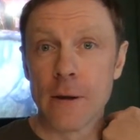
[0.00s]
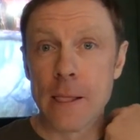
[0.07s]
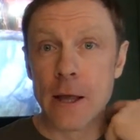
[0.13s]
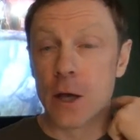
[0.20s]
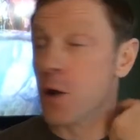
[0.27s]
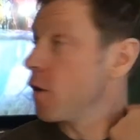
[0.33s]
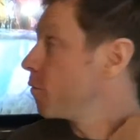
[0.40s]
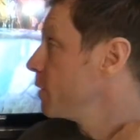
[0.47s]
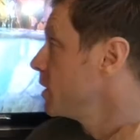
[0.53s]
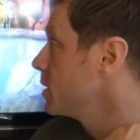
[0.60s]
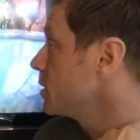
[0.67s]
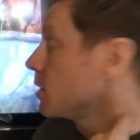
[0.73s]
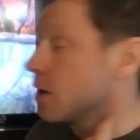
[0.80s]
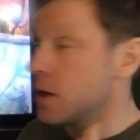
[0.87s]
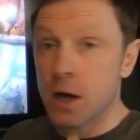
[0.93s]
You know, I've been
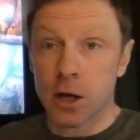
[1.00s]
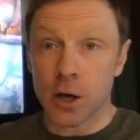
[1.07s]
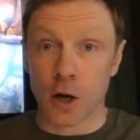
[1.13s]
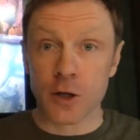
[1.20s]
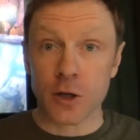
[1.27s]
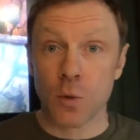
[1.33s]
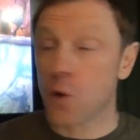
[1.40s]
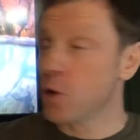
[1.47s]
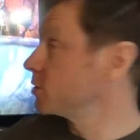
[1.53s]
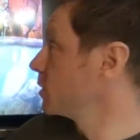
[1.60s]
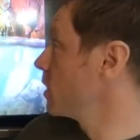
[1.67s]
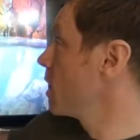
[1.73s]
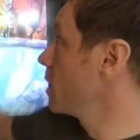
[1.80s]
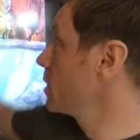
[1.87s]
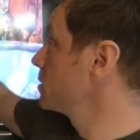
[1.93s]
in underwater
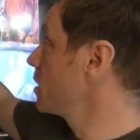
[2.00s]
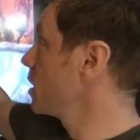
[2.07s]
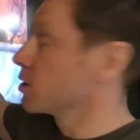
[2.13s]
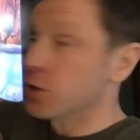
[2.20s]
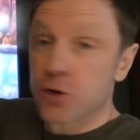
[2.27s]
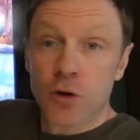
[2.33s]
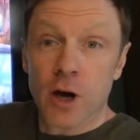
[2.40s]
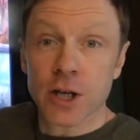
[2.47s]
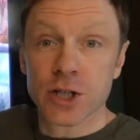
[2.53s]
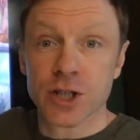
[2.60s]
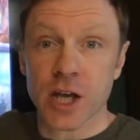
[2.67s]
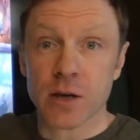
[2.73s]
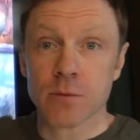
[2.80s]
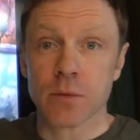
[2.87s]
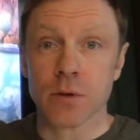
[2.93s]
and on dry
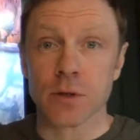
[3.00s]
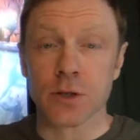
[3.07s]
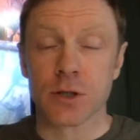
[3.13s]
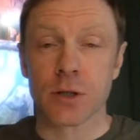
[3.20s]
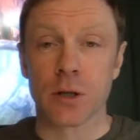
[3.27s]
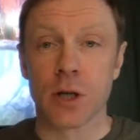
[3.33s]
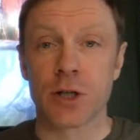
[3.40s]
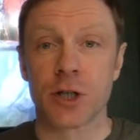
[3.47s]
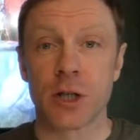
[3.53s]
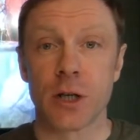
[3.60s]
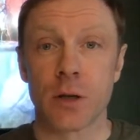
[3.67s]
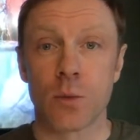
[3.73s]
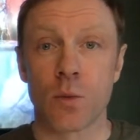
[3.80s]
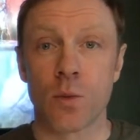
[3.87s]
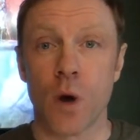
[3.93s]
chambers.
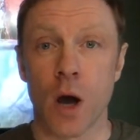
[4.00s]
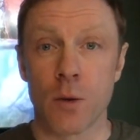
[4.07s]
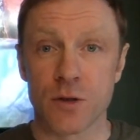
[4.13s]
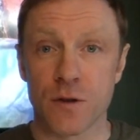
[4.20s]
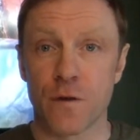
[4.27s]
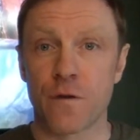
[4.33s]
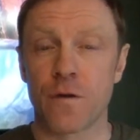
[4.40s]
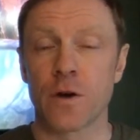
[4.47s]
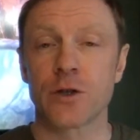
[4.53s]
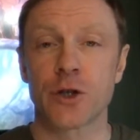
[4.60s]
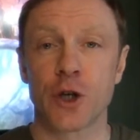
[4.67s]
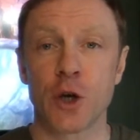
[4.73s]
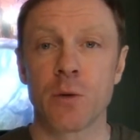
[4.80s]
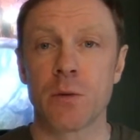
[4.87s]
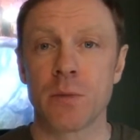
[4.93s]
Literally, I was the first
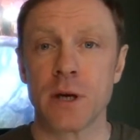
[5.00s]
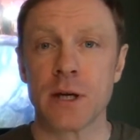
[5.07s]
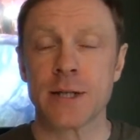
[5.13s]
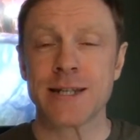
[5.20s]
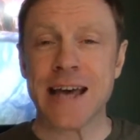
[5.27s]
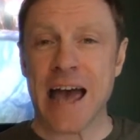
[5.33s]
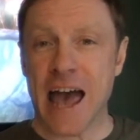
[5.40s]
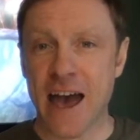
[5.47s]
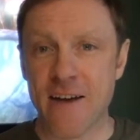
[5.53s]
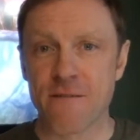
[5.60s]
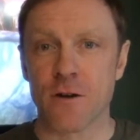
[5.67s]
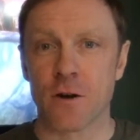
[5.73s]
human being to ever